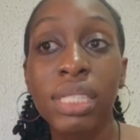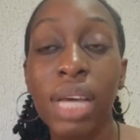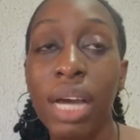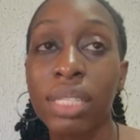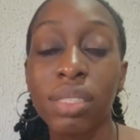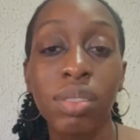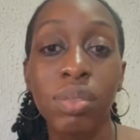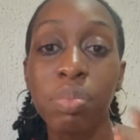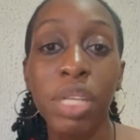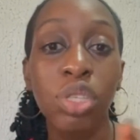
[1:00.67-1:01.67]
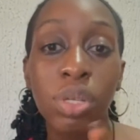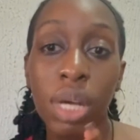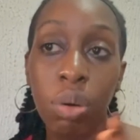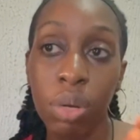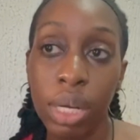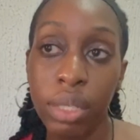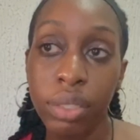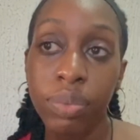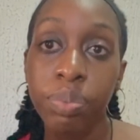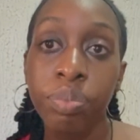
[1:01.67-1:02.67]
and many other
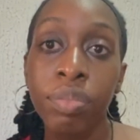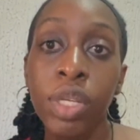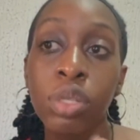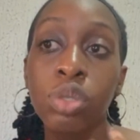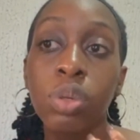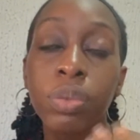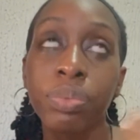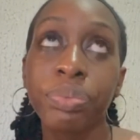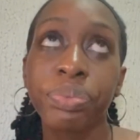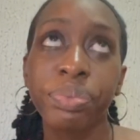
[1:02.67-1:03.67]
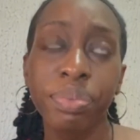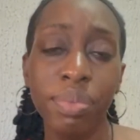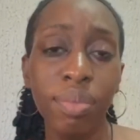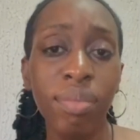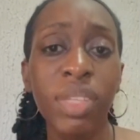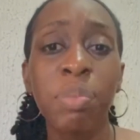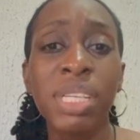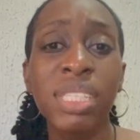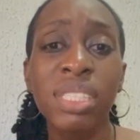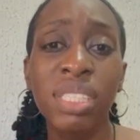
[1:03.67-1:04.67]
organs. So
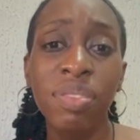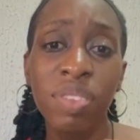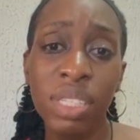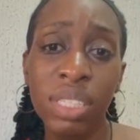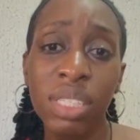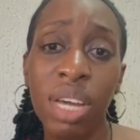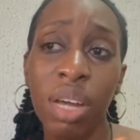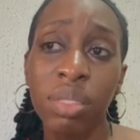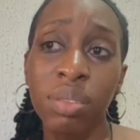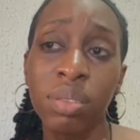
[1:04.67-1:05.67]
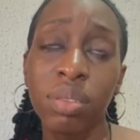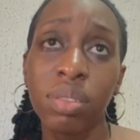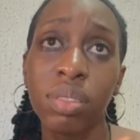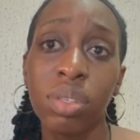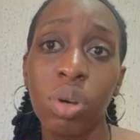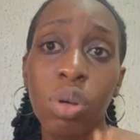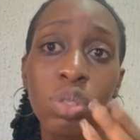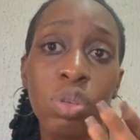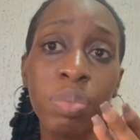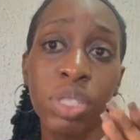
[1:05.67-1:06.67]
basically syphilis can
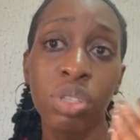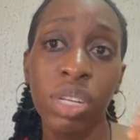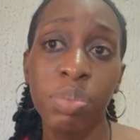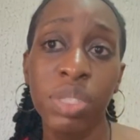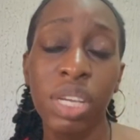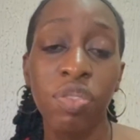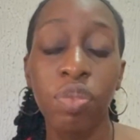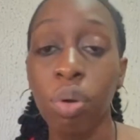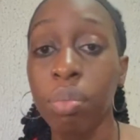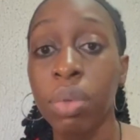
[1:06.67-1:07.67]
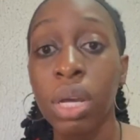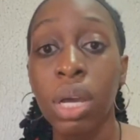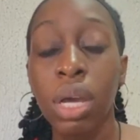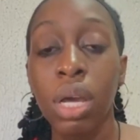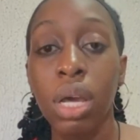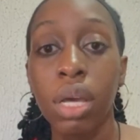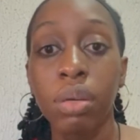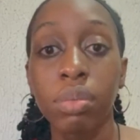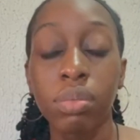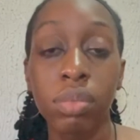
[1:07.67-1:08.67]
also be transmitted from
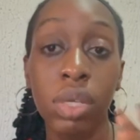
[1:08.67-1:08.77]
an